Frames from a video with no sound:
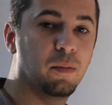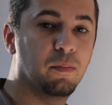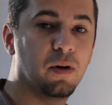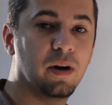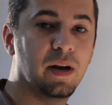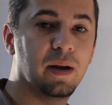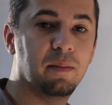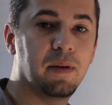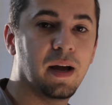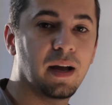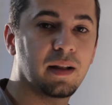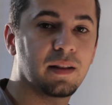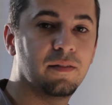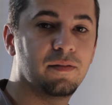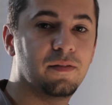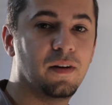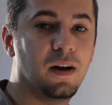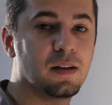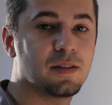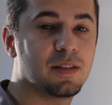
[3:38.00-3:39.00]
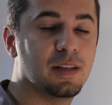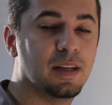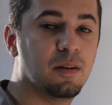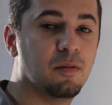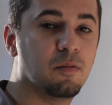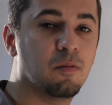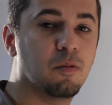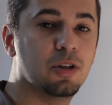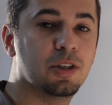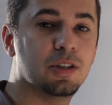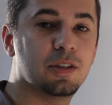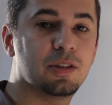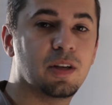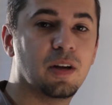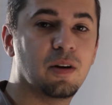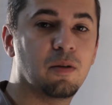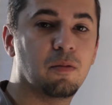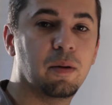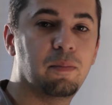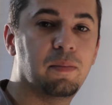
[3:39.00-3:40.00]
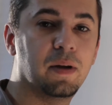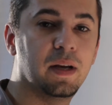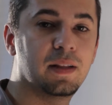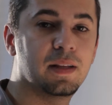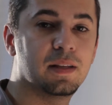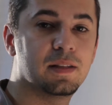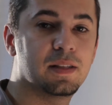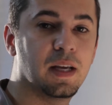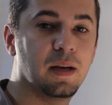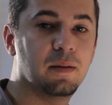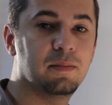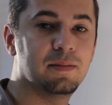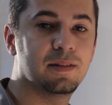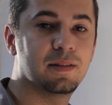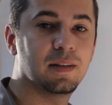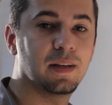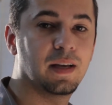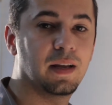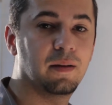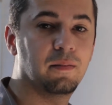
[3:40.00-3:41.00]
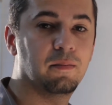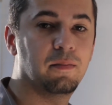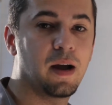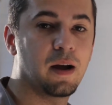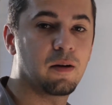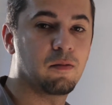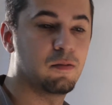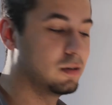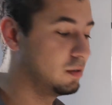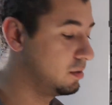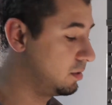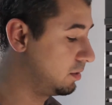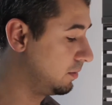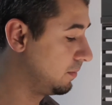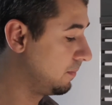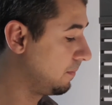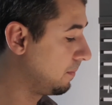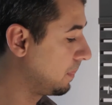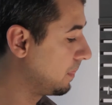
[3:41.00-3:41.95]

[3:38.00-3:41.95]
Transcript: putting back the faucet, we're just going to repeat the steps in backwards.